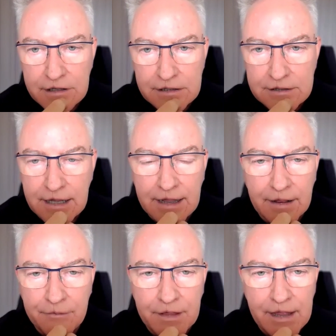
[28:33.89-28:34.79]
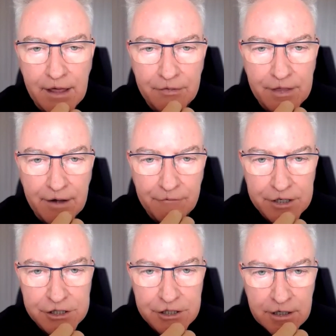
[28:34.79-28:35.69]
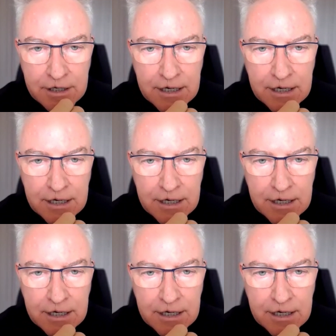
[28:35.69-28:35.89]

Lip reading: that the average